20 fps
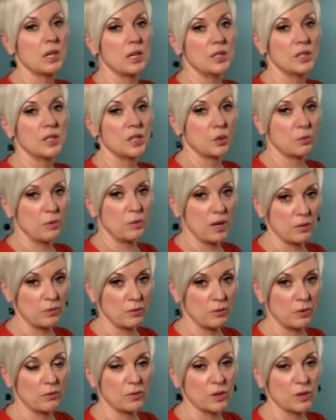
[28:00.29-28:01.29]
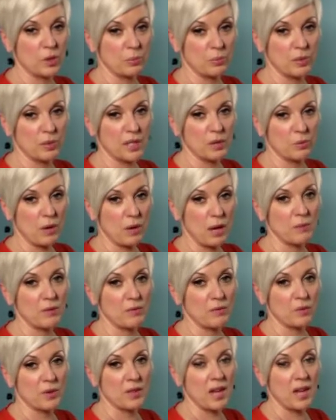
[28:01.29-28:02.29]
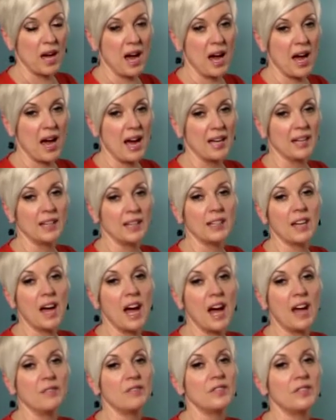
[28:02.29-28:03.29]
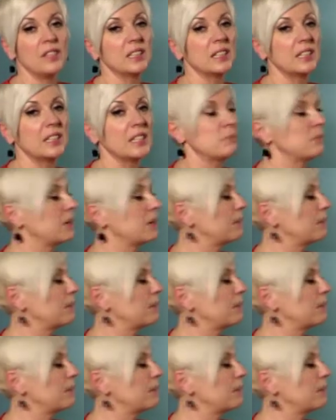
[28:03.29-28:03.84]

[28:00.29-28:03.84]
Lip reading: So breathe right before the I, and I feel it in my